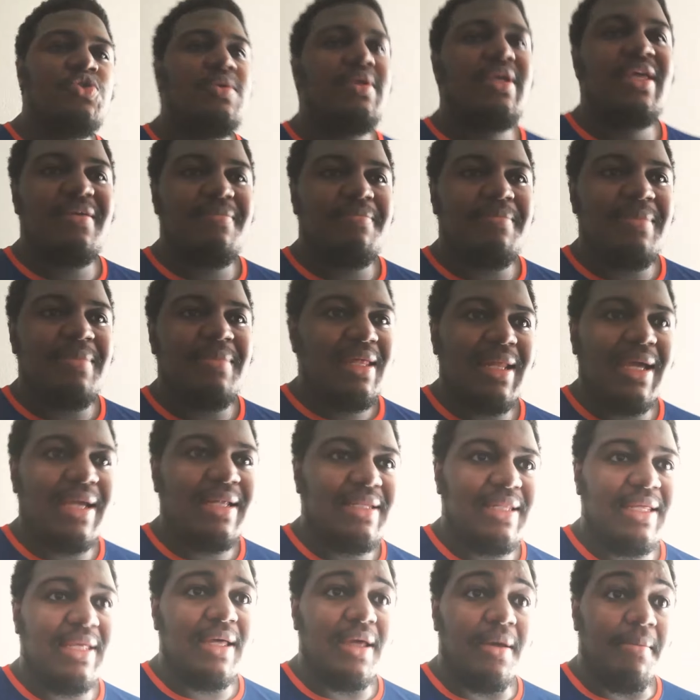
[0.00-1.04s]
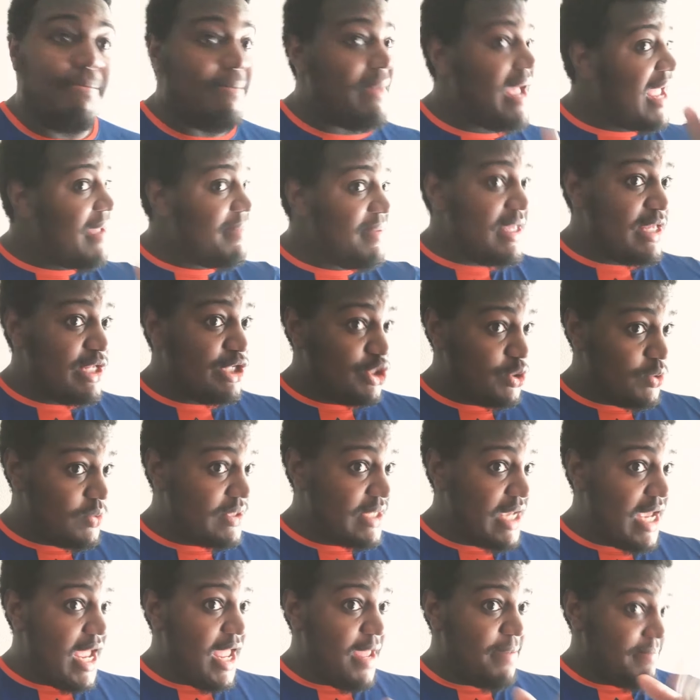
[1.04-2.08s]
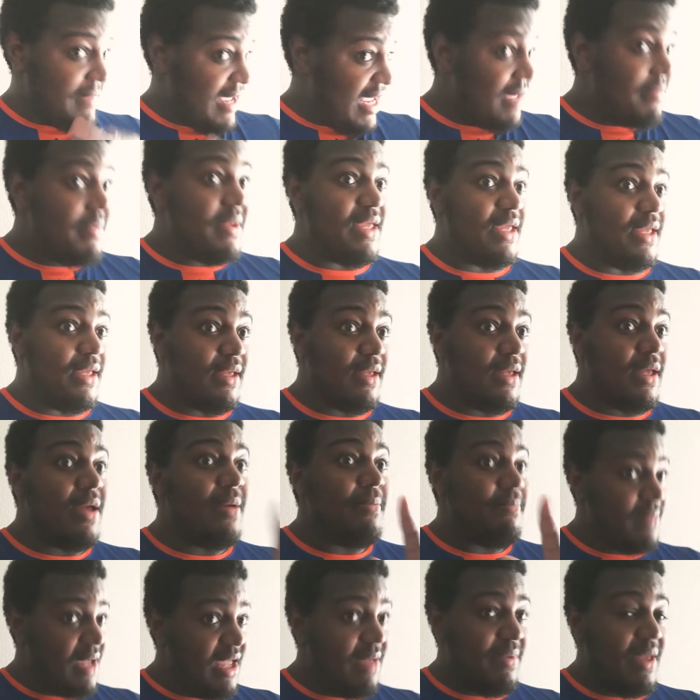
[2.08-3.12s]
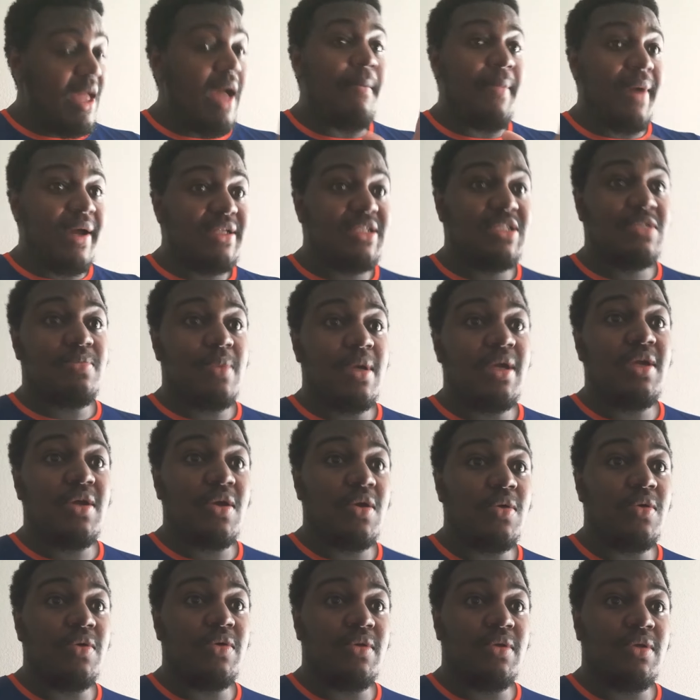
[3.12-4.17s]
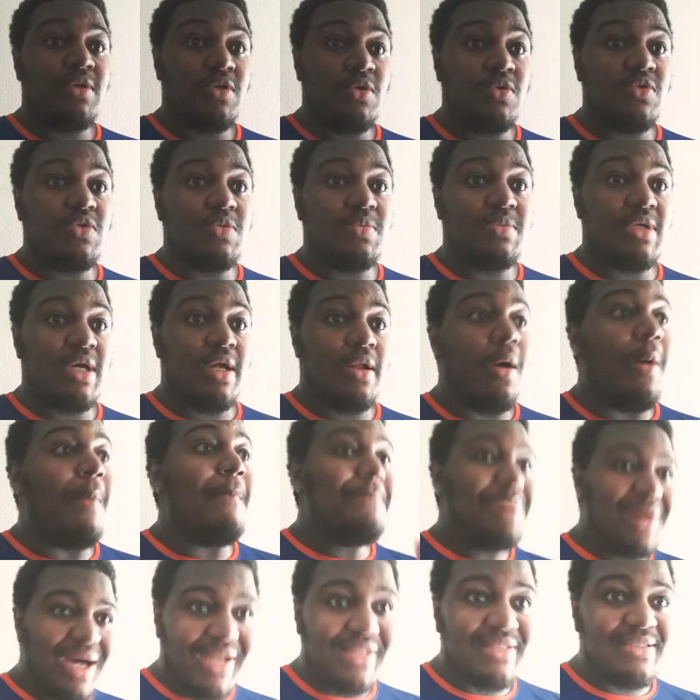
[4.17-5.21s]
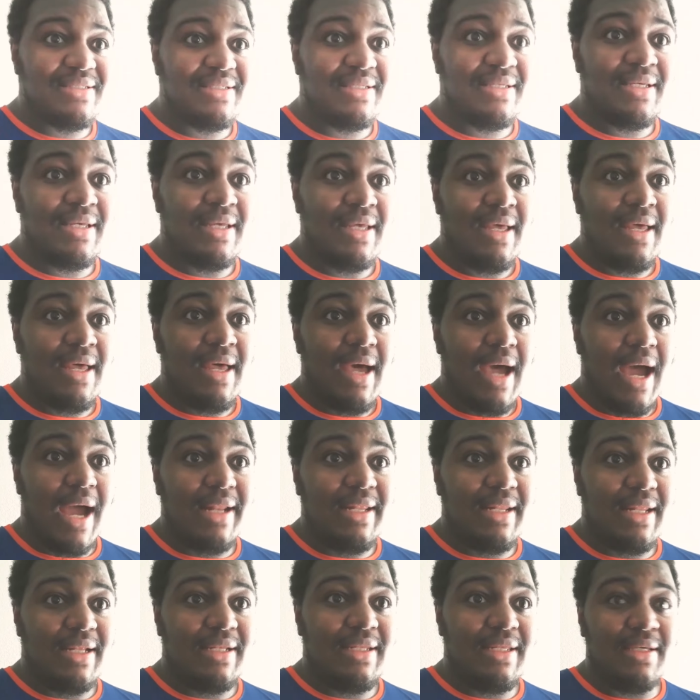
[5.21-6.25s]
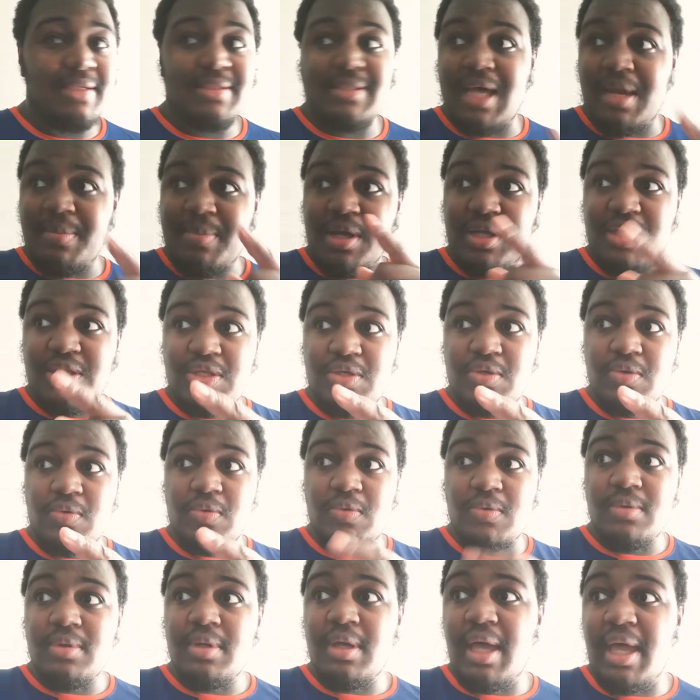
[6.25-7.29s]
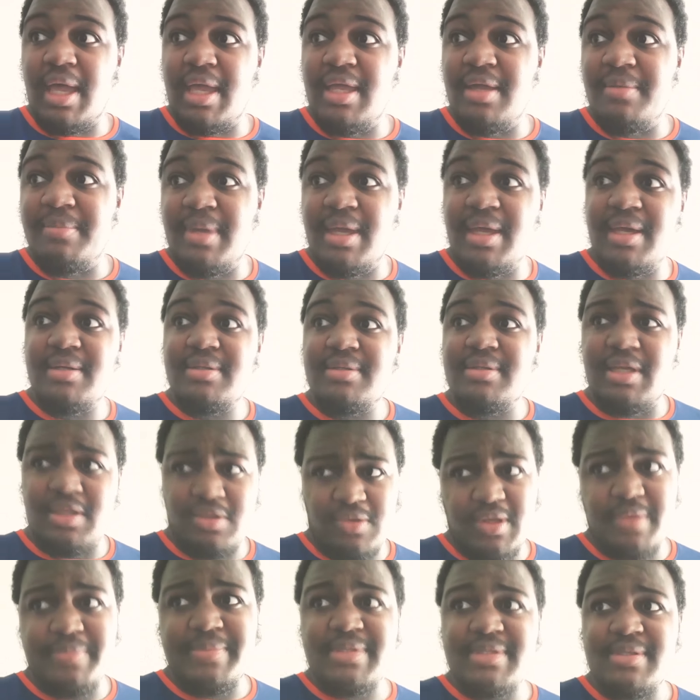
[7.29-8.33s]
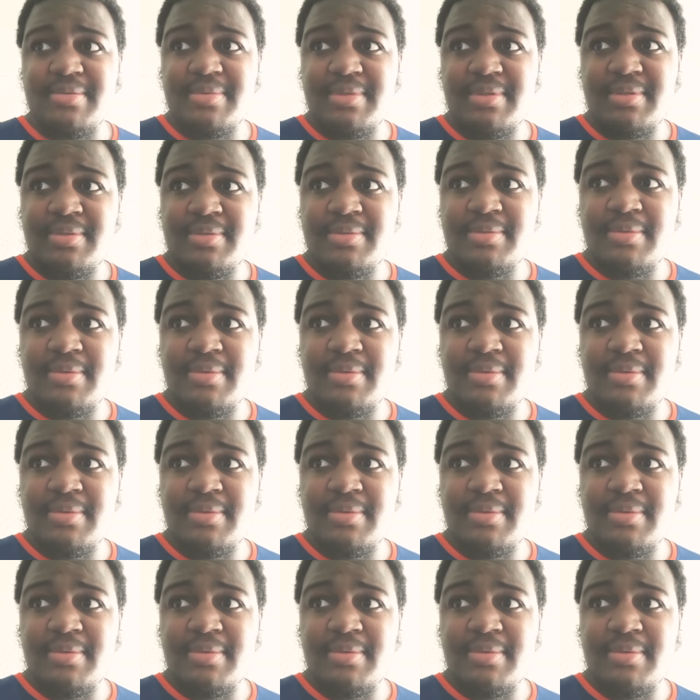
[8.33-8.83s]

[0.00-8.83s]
you to give me an idea. Maybe in due time, maybe. Maybe I might just make your own YouTube channel. But, I need ideas. How about you, A.M. Ed? Can you give me something?